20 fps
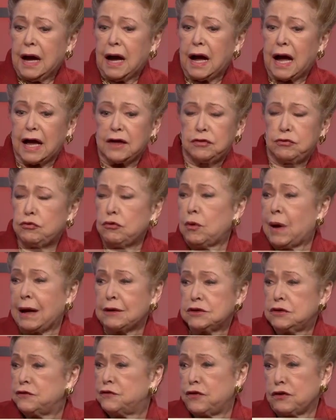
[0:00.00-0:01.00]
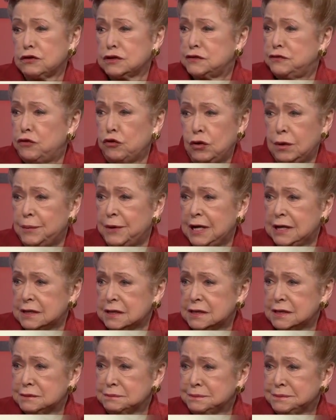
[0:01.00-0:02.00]
I threw out the first 4
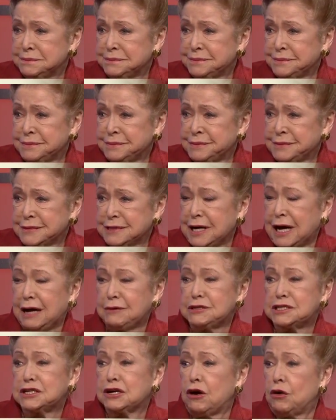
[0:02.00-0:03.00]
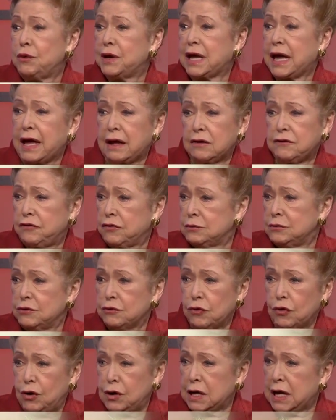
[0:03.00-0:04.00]
months. I was going at it from the
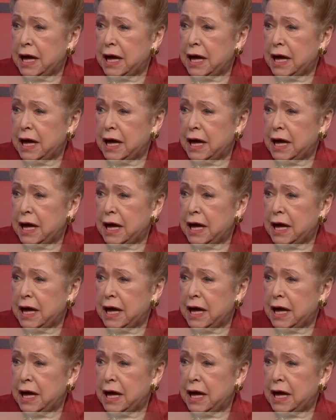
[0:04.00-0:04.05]
wrong